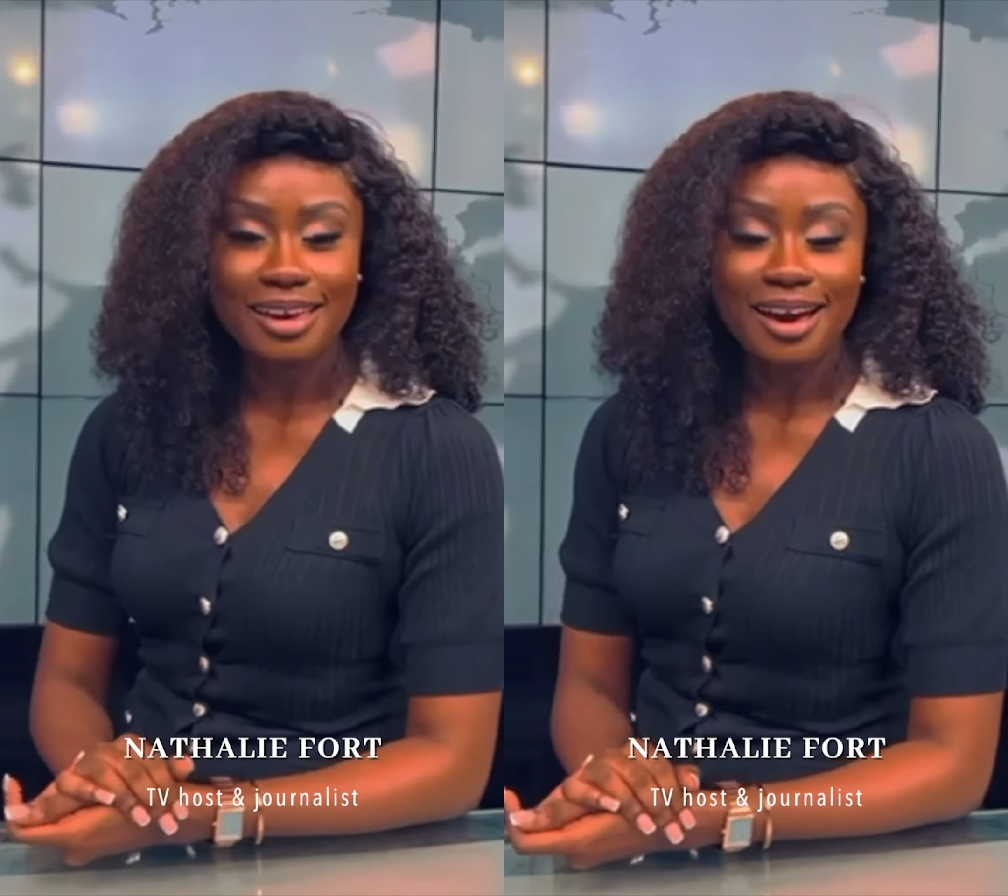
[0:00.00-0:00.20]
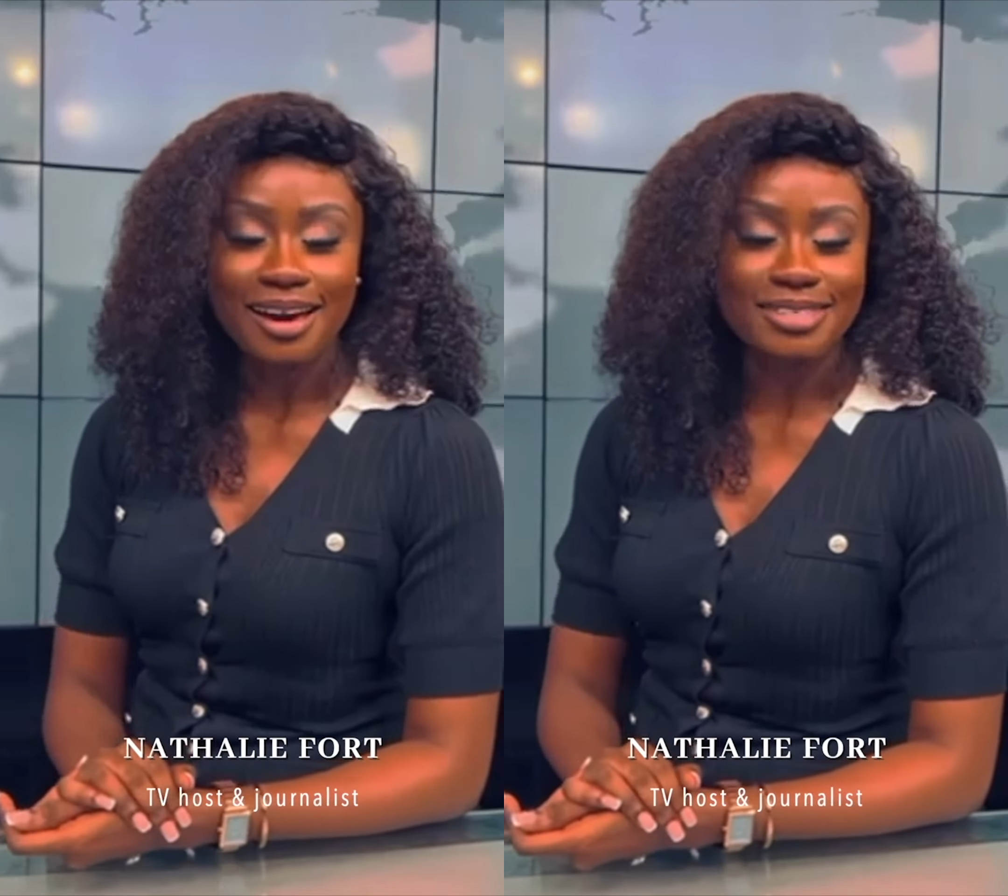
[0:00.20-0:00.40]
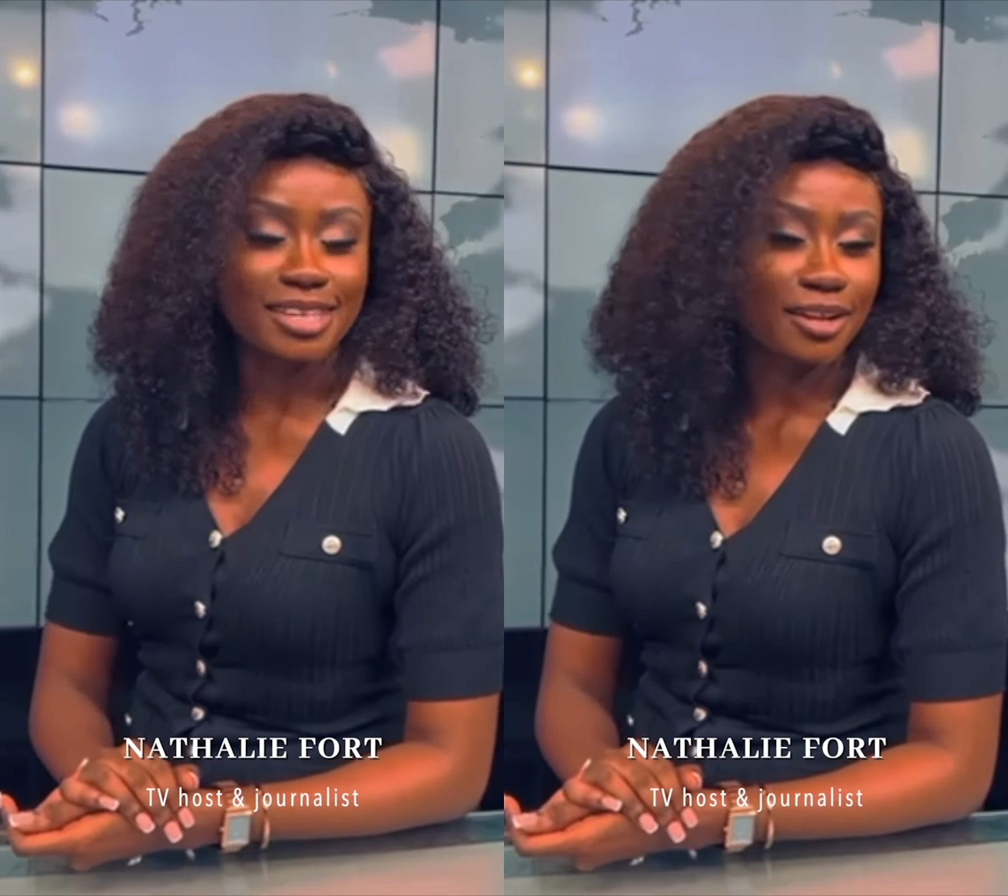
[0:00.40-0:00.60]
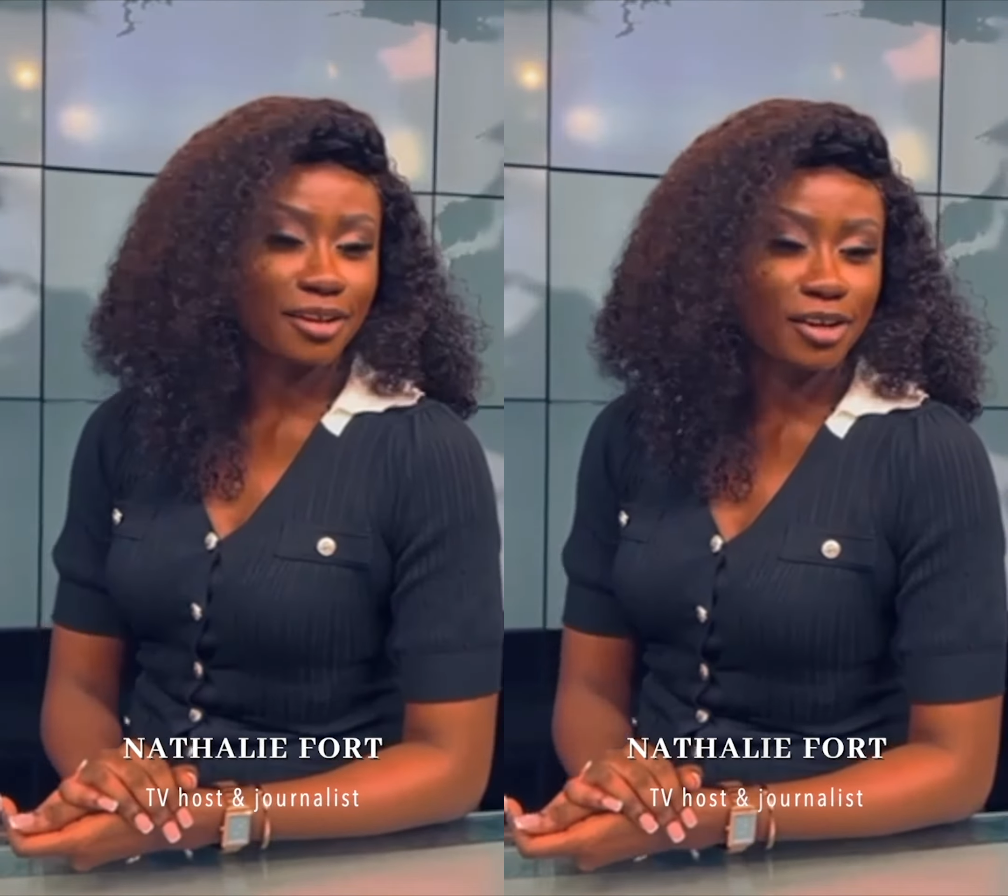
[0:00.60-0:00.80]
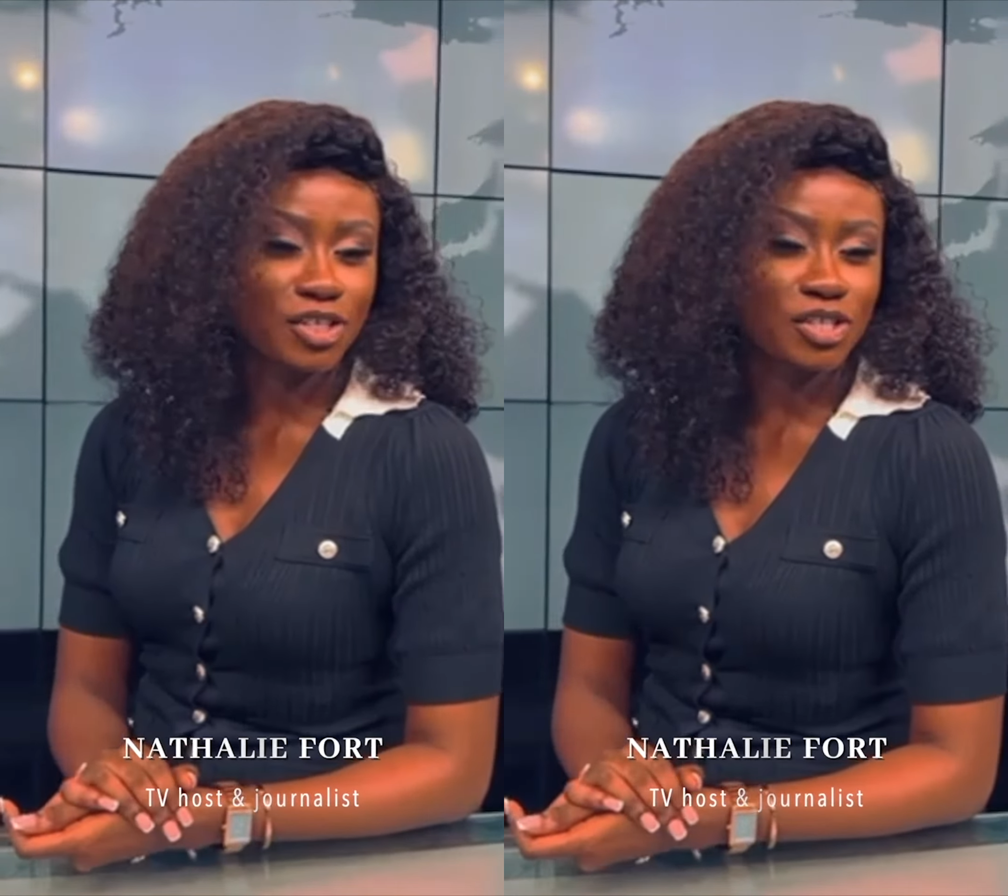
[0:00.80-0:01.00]
I tell
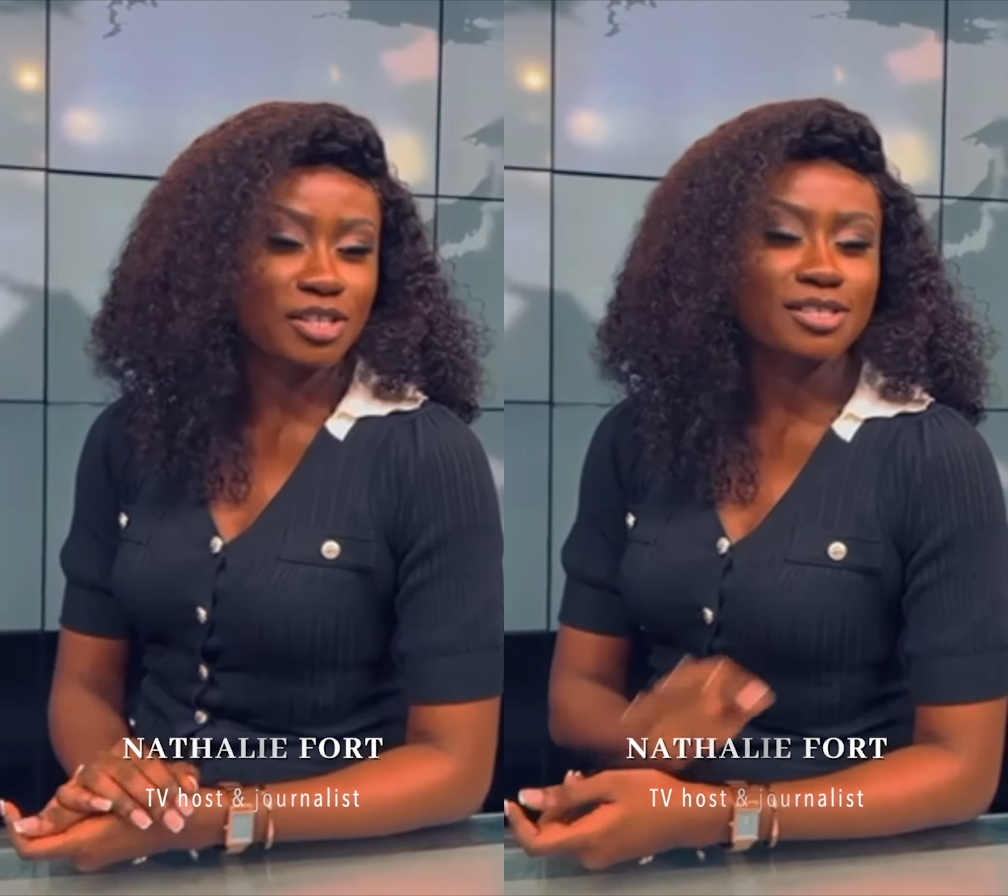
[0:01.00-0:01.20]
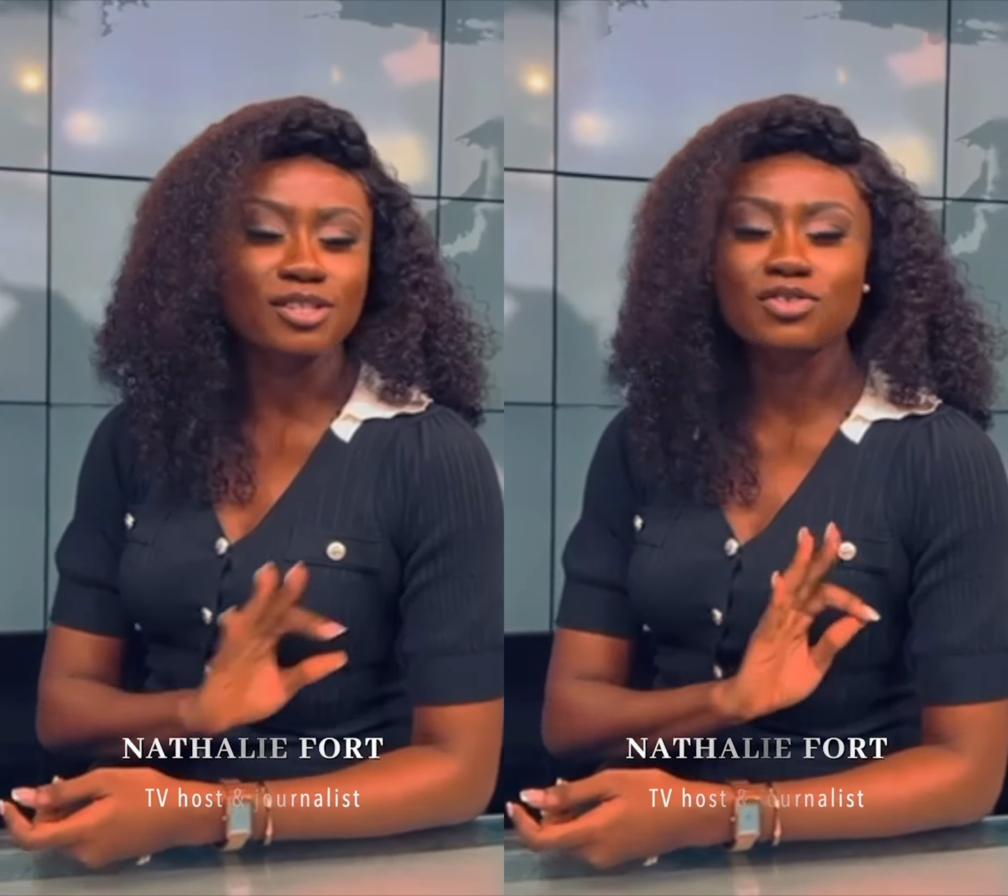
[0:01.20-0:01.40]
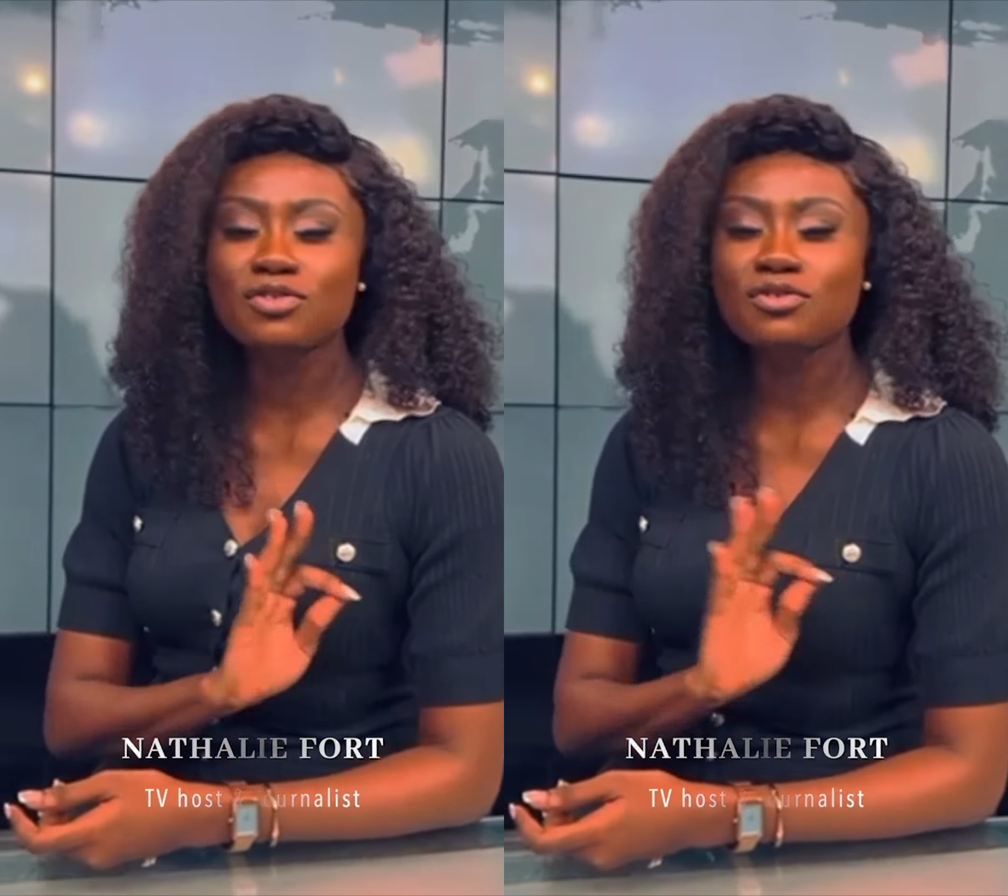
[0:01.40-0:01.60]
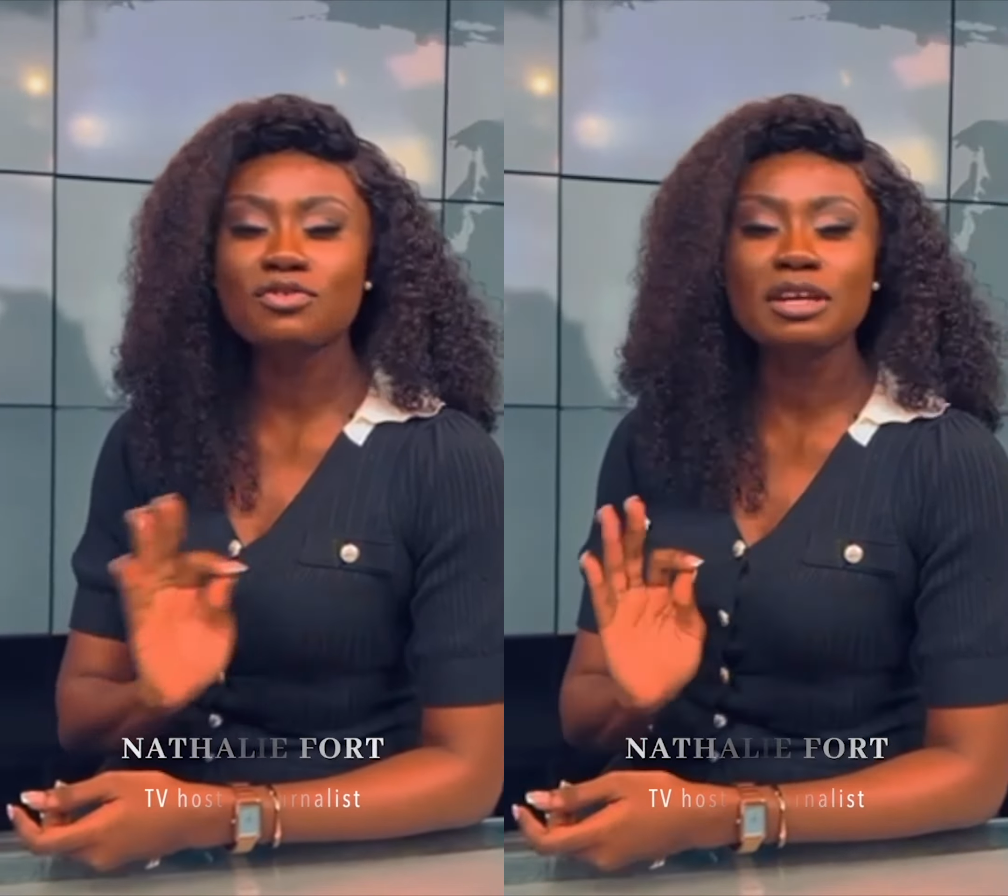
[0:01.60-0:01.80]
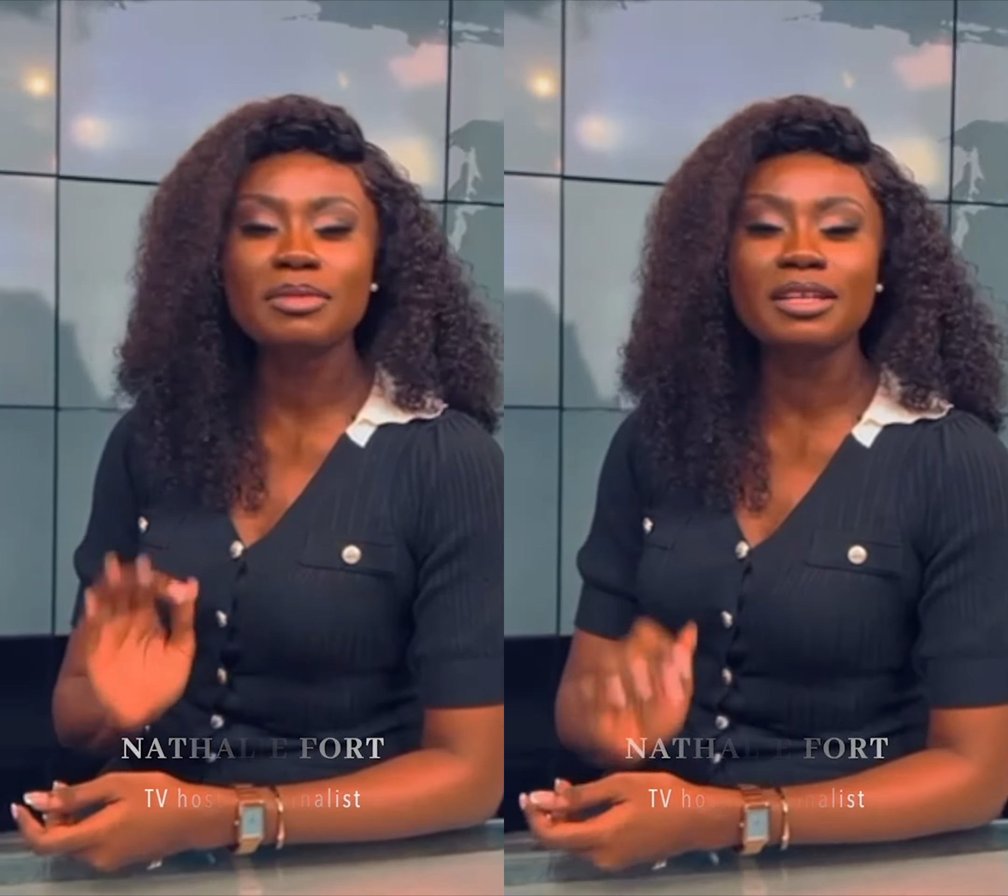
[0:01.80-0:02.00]
her she is
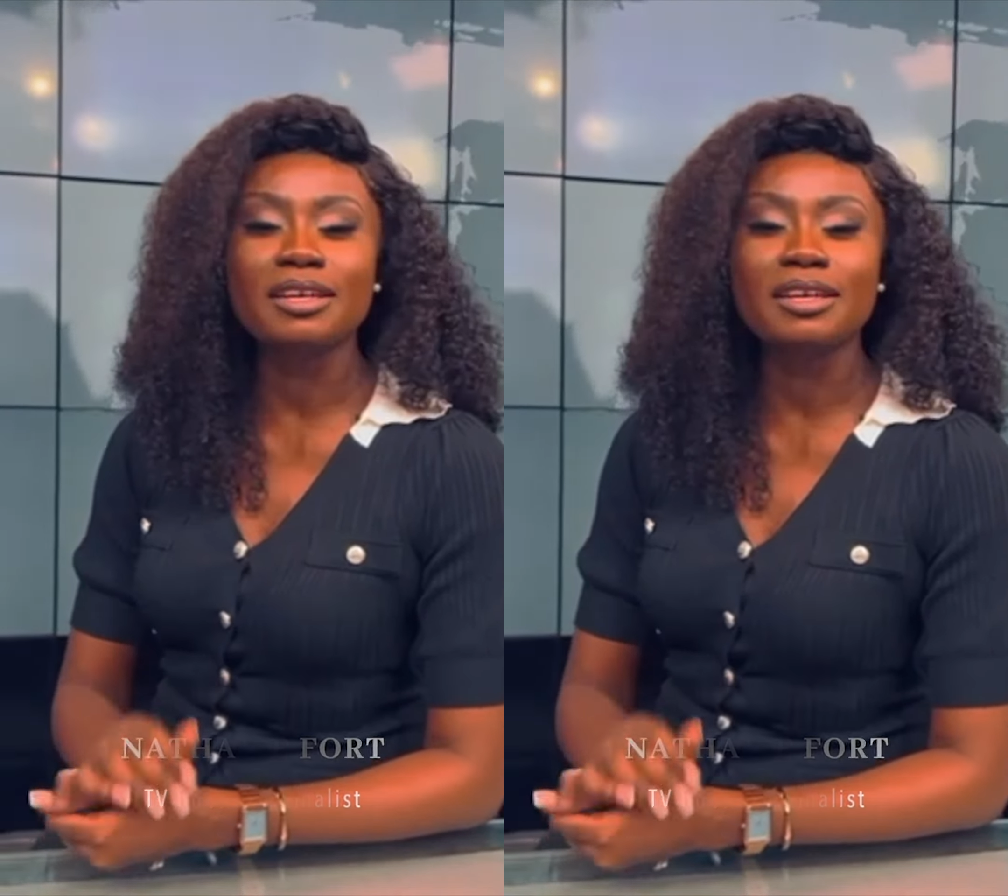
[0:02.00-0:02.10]
extremely